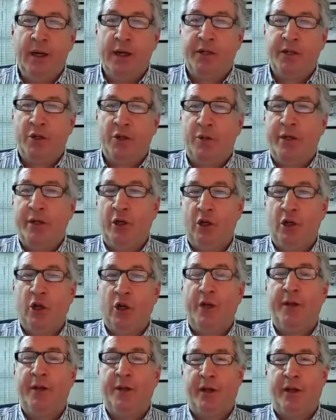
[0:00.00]
So when you
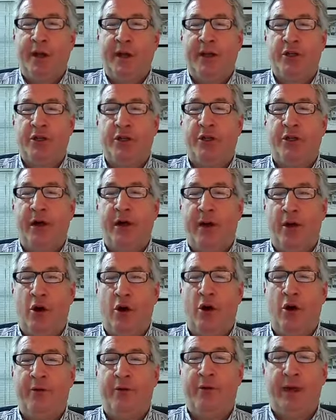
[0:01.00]
look at the lecture and
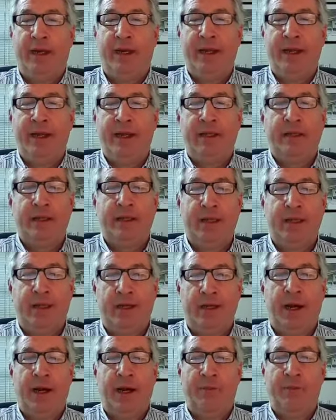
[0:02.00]
all the links
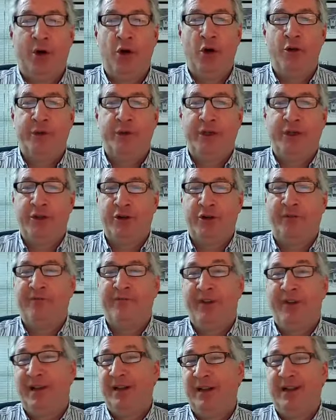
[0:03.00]
I post, and you start
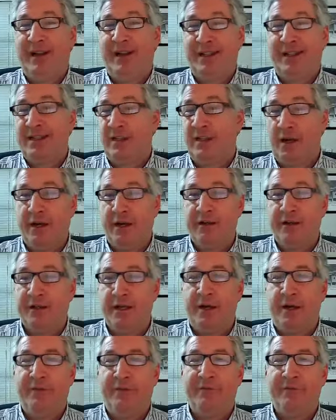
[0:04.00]
feeling like it's a lot of
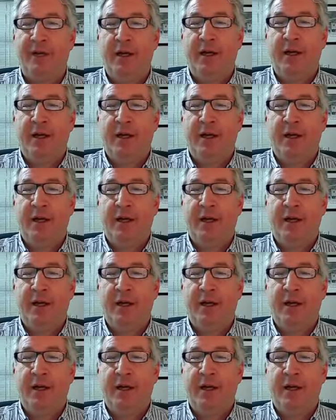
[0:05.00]
stuff,